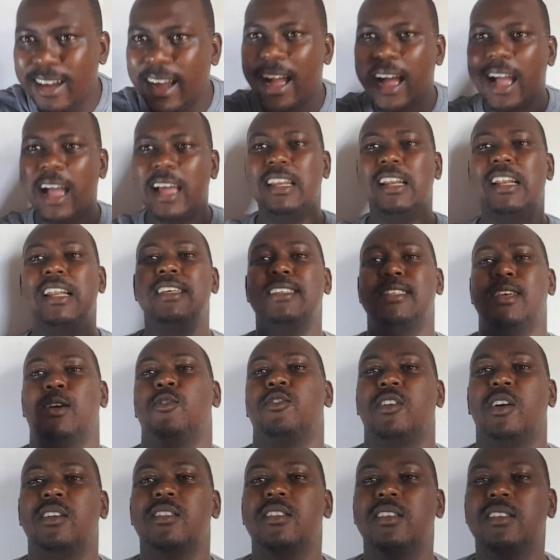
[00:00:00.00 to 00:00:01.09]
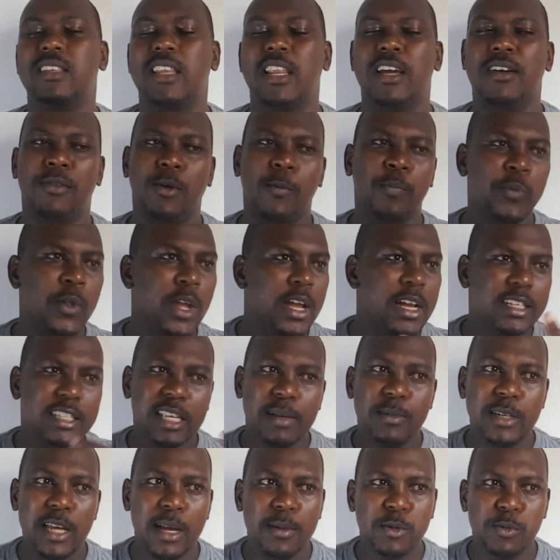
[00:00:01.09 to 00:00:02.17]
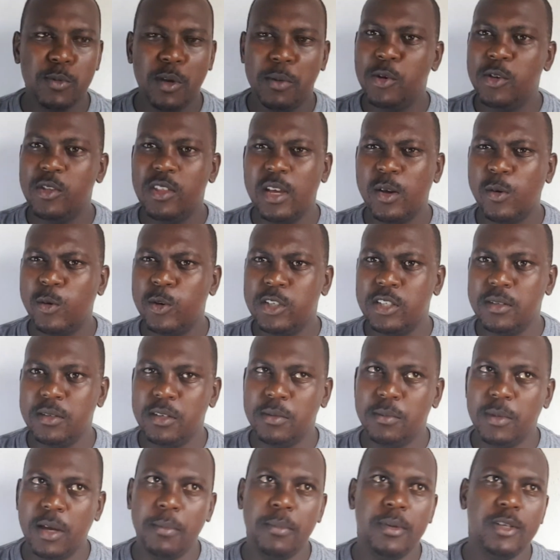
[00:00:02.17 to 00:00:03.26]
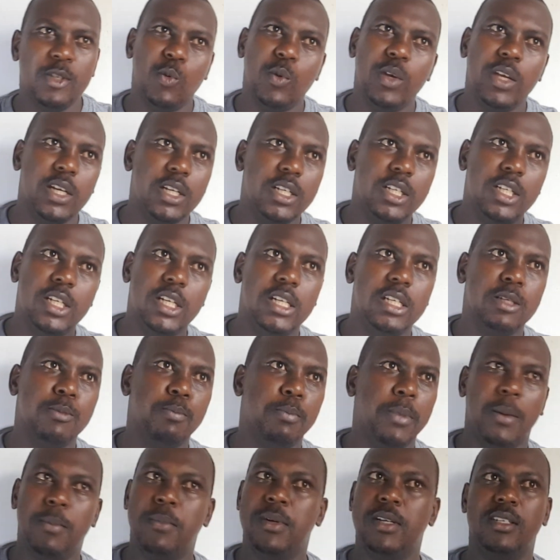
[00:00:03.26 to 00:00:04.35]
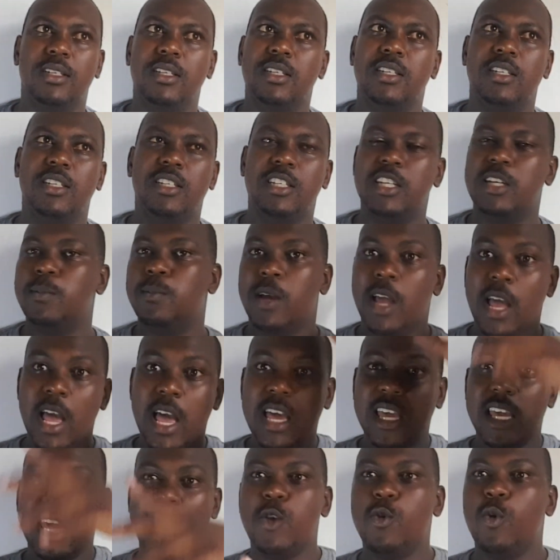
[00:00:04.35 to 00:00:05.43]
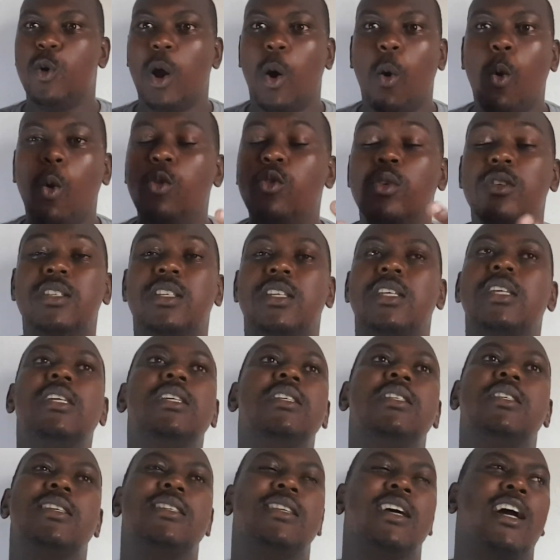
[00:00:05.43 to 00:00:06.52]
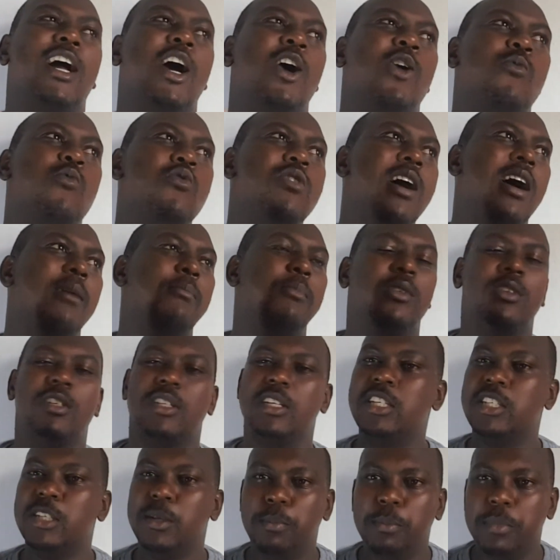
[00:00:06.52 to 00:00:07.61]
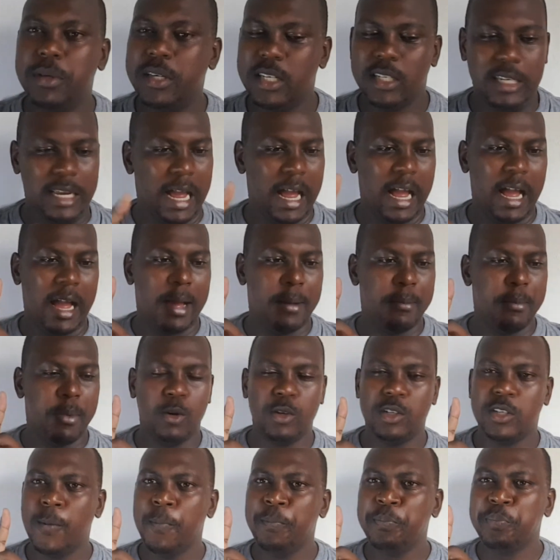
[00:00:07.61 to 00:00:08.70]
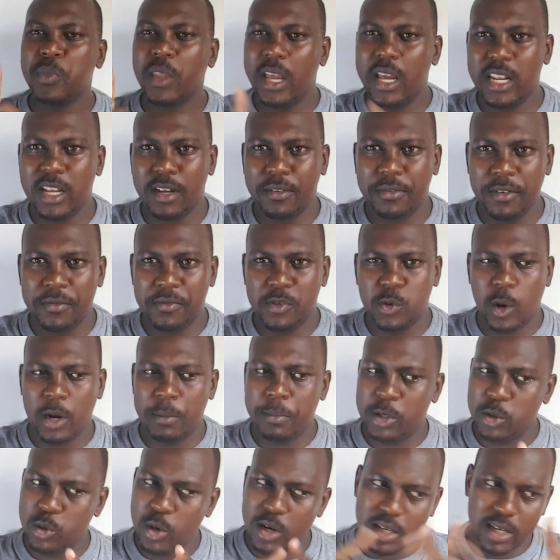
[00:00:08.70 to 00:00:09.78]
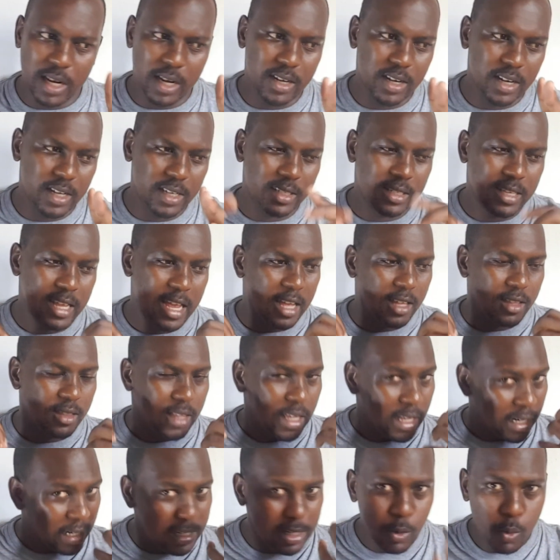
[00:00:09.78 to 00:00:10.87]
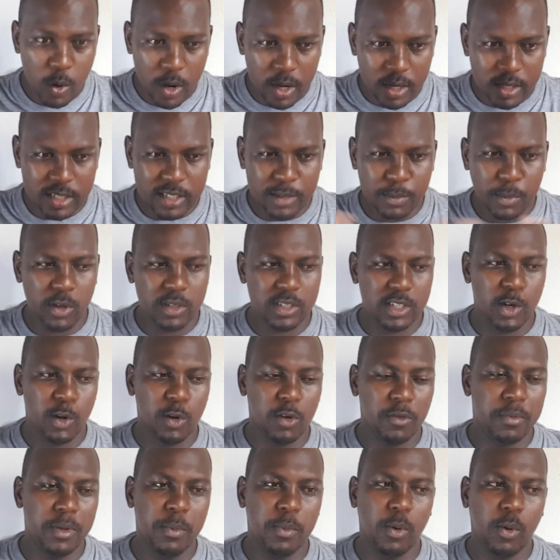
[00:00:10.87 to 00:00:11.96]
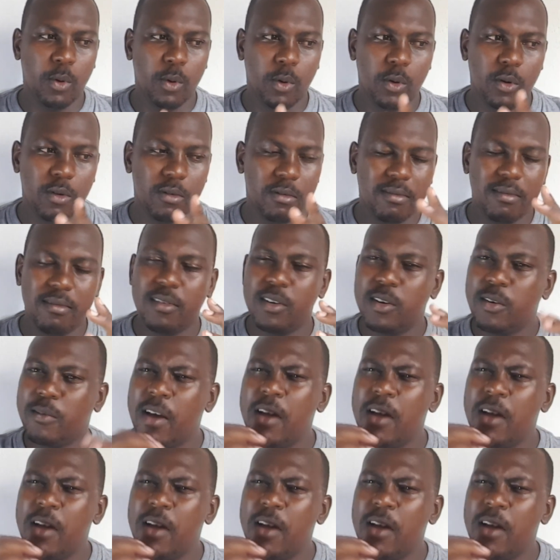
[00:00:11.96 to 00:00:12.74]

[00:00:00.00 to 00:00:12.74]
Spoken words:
analyze at this level. Sometimes maybe you think maybe it's Winky D's publicity team, all those essays and about Egypt, about Area 51, but regardless, they really worked, because a lot of people to